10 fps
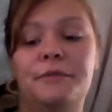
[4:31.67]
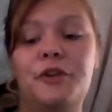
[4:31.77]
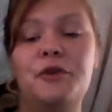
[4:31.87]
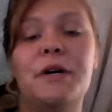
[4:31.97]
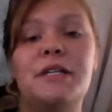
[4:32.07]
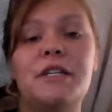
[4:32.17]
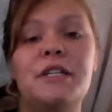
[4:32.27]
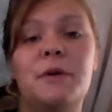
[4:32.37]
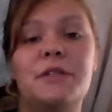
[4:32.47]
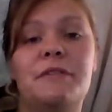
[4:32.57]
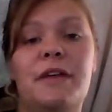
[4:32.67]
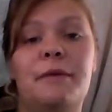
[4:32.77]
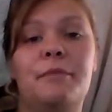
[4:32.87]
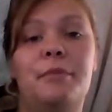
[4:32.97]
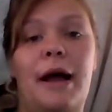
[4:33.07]
You must dispose of
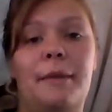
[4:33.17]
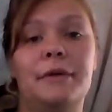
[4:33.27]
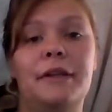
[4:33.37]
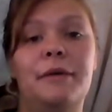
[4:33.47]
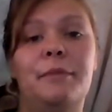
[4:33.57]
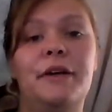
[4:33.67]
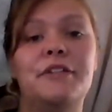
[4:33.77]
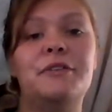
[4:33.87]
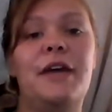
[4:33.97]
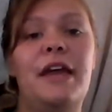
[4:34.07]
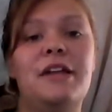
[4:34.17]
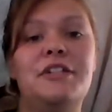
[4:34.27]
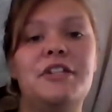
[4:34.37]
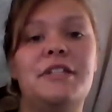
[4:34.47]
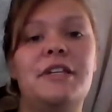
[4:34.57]
them properly, because you
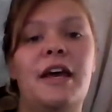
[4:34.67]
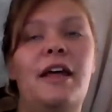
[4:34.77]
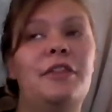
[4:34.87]
can't just